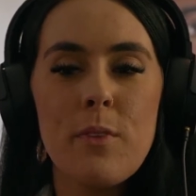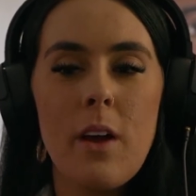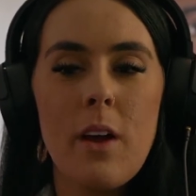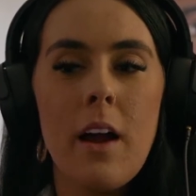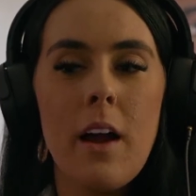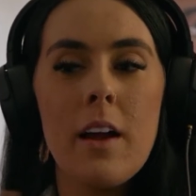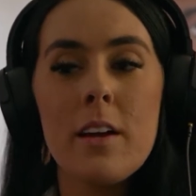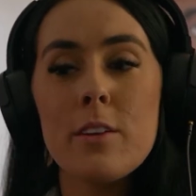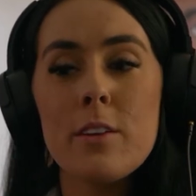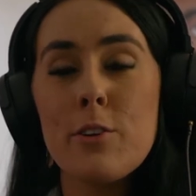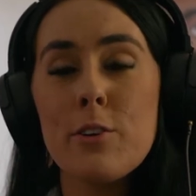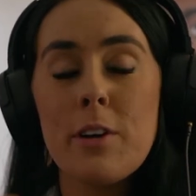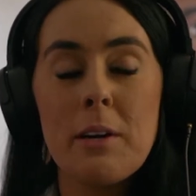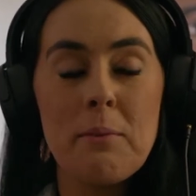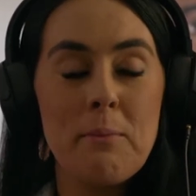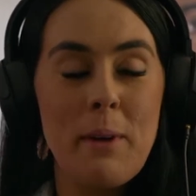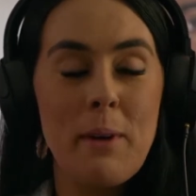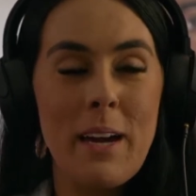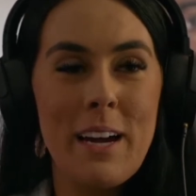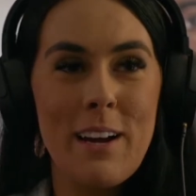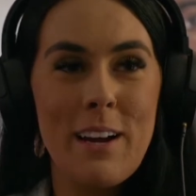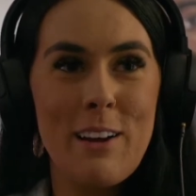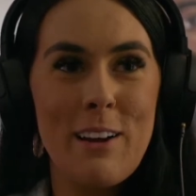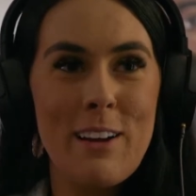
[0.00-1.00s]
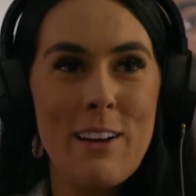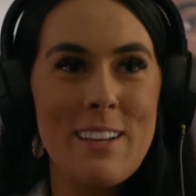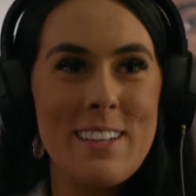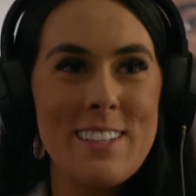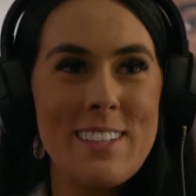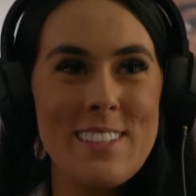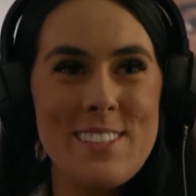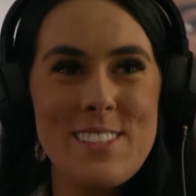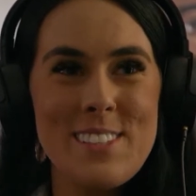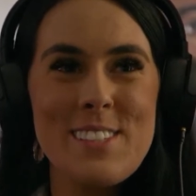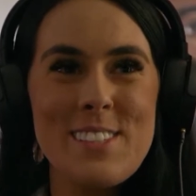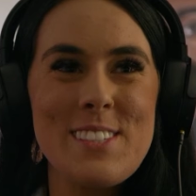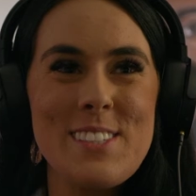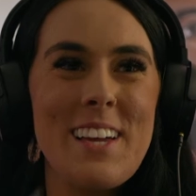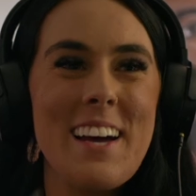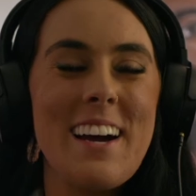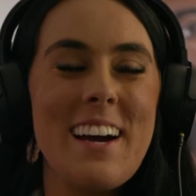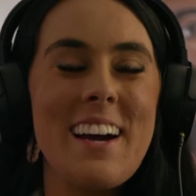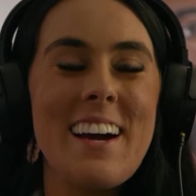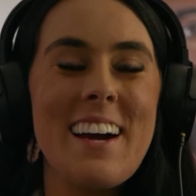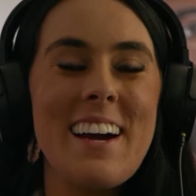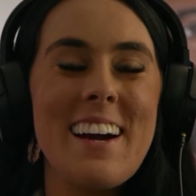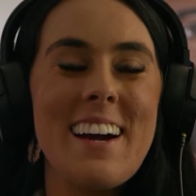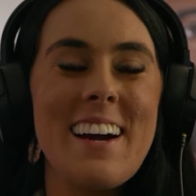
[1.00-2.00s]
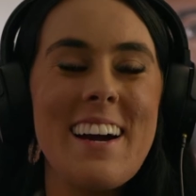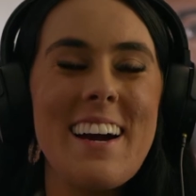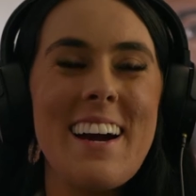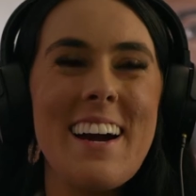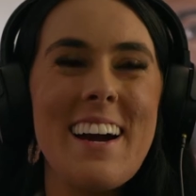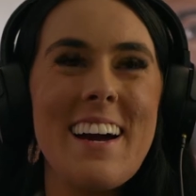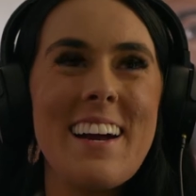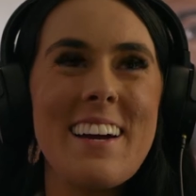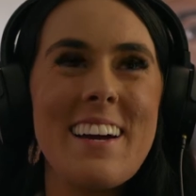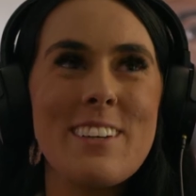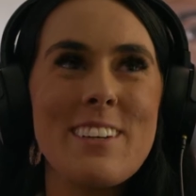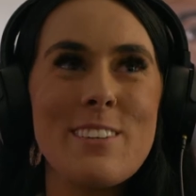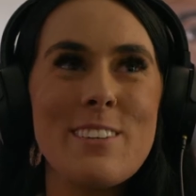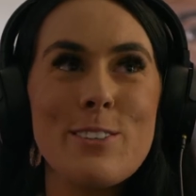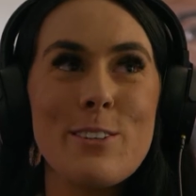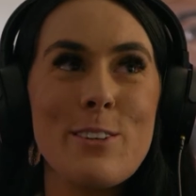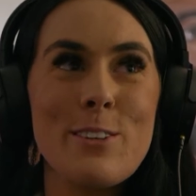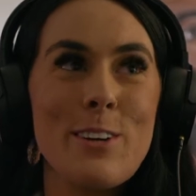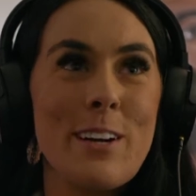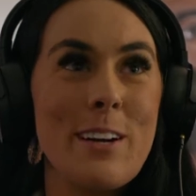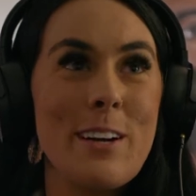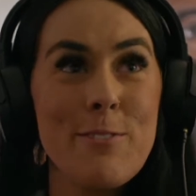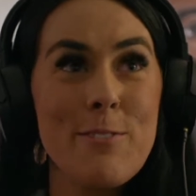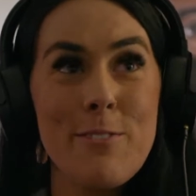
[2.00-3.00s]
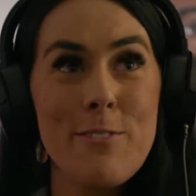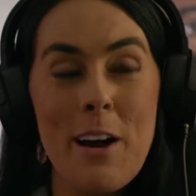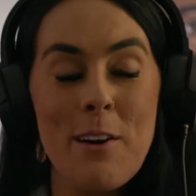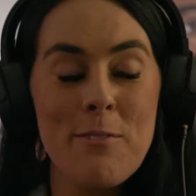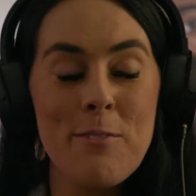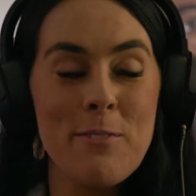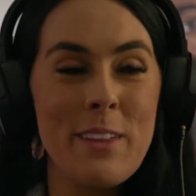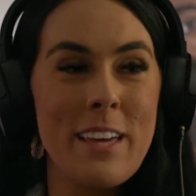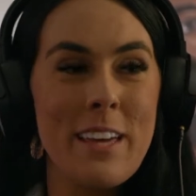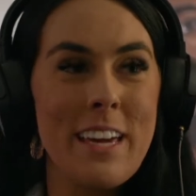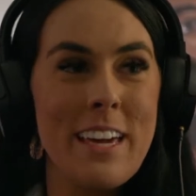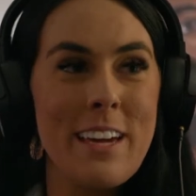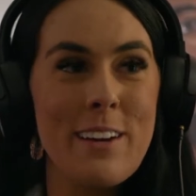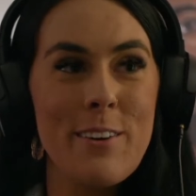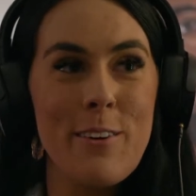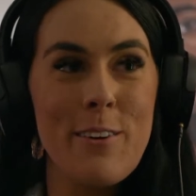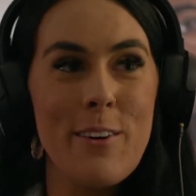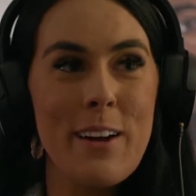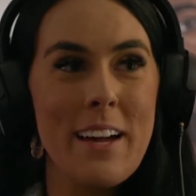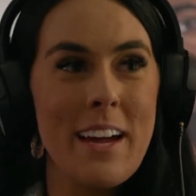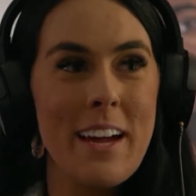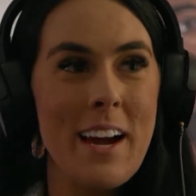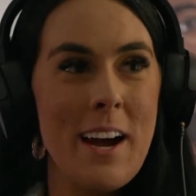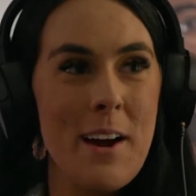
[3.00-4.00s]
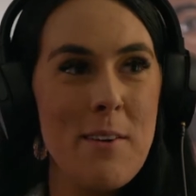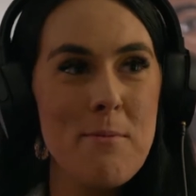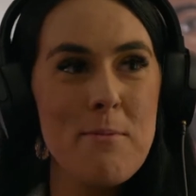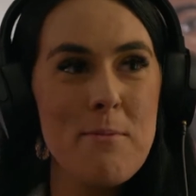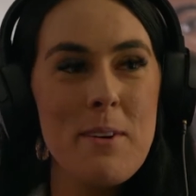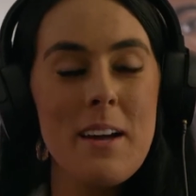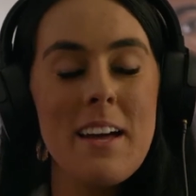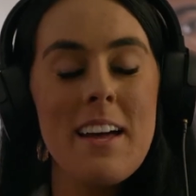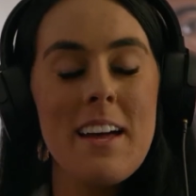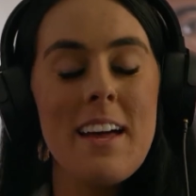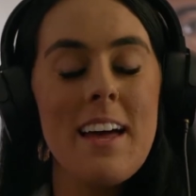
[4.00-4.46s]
I had great parents. I had a great family growing up.